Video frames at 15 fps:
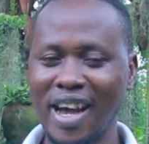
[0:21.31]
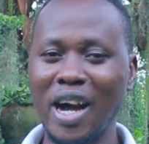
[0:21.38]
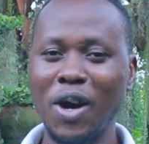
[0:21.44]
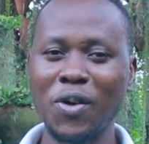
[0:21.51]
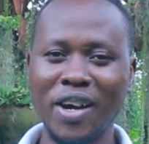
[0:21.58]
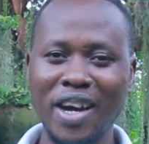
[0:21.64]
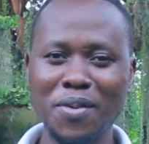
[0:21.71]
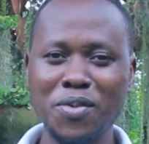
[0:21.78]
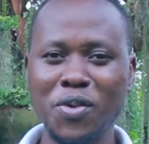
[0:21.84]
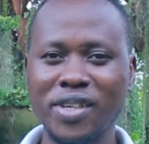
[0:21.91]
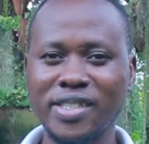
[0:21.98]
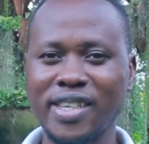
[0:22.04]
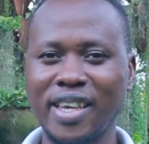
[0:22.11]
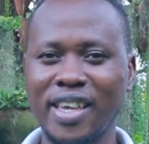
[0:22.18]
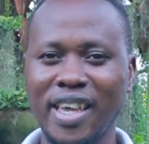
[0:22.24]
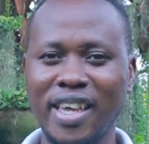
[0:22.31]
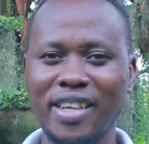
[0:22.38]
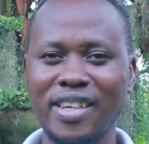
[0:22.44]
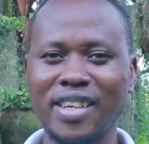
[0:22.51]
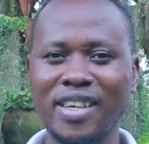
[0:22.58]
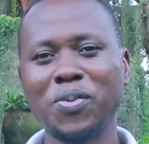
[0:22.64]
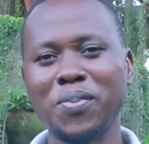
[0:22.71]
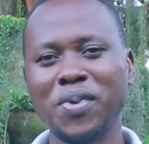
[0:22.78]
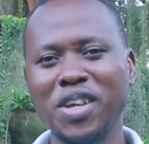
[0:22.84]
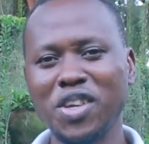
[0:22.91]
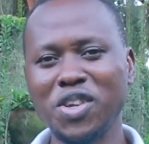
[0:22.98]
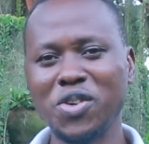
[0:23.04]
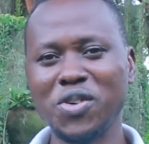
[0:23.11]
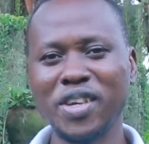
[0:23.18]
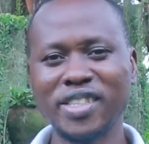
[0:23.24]
I welcome you once again. We bring
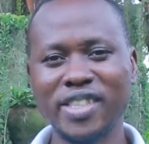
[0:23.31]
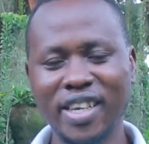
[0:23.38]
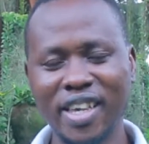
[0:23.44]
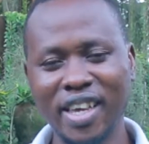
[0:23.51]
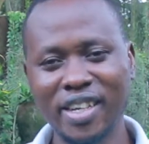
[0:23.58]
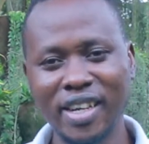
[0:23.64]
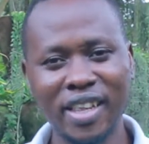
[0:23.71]
you yet again